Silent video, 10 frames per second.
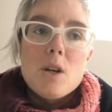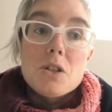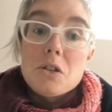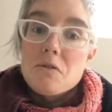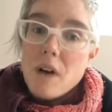
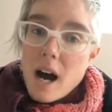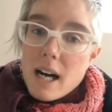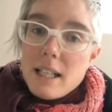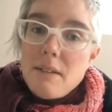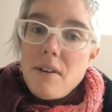
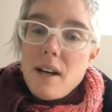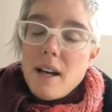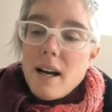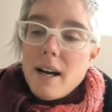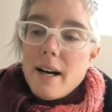survive
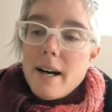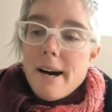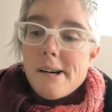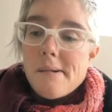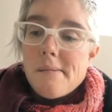
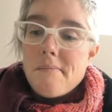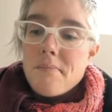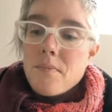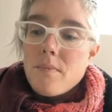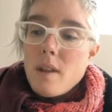
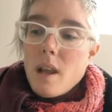and